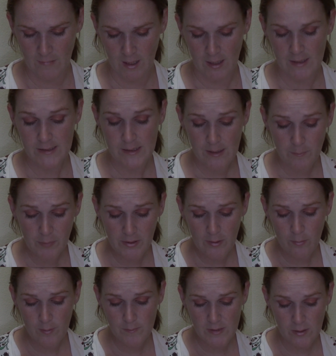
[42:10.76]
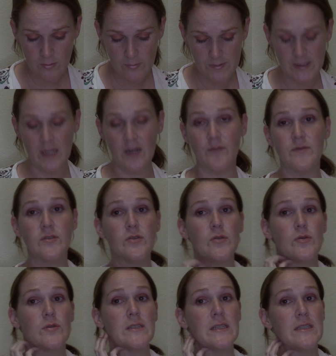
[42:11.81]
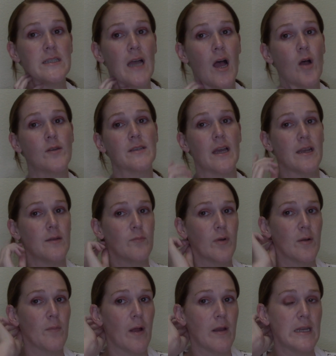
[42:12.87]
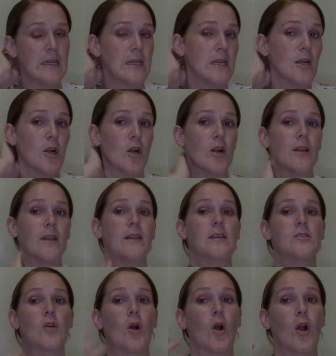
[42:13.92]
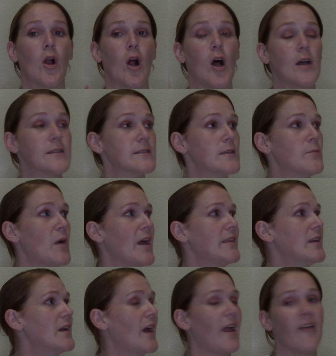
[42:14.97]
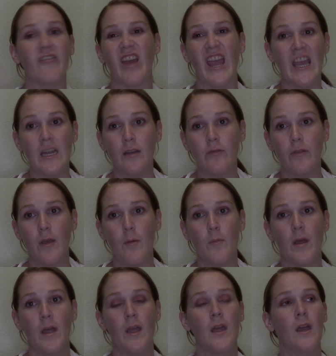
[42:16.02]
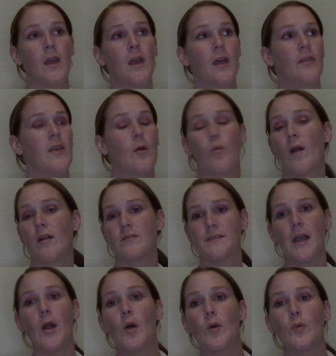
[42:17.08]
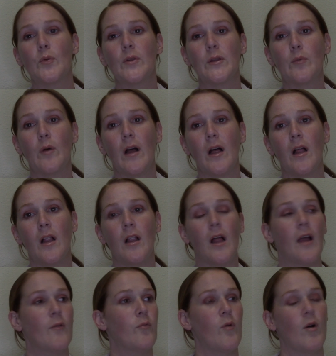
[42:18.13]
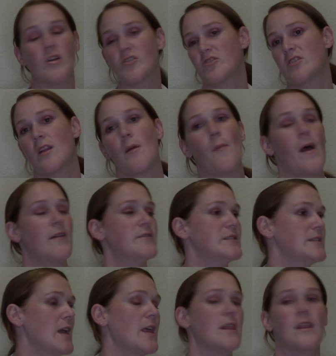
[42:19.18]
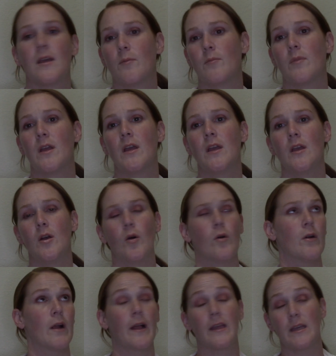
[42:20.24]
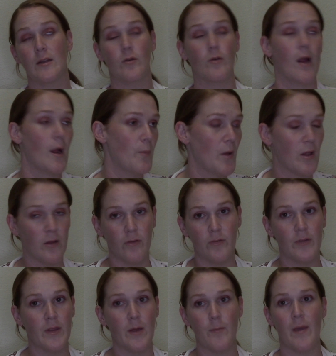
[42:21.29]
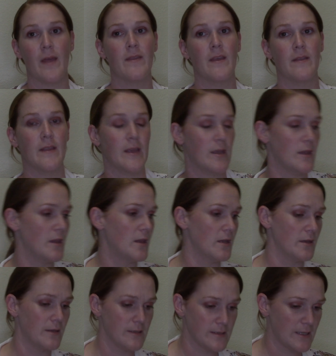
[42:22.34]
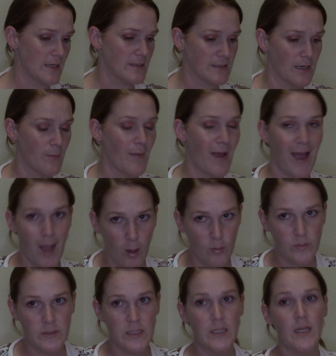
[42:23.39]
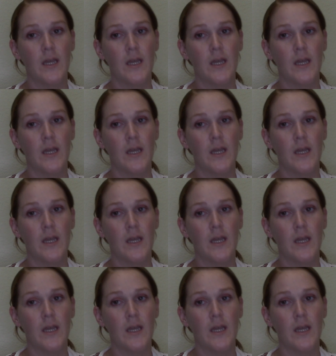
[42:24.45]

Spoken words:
Simply Whimsical set of 2 tea towels. I didn't bring mine in here. These are awesome. I think I have 8 of them. They wear and tear really well. I've washed them. I've stained them, or I get crap all over them, and then the stains come out.